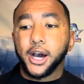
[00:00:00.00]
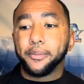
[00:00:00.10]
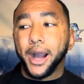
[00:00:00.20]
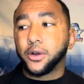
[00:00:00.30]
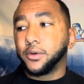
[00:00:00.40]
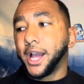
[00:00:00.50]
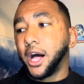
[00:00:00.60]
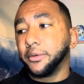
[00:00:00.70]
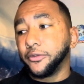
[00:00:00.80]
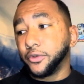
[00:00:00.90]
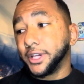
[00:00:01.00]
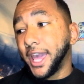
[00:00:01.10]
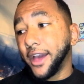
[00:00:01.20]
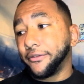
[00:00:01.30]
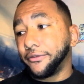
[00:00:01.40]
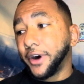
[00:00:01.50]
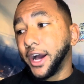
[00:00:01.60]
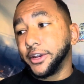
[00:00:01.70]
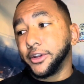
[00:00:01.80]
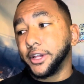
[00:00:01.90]
Michael Gallup, if we can't
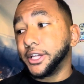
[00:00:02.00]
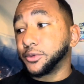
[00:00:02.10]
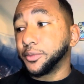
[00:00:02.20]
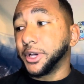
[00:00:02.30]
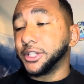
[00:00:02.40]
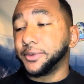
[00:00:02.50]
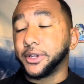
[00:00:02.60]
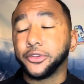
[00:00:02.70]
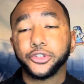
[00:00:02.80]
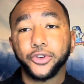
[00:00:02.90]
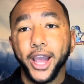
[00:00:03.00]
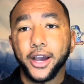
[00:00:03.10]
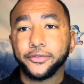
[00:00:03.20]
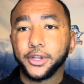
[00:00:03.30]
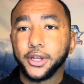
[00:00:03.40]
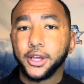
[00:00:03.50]
find his replacement in the draft,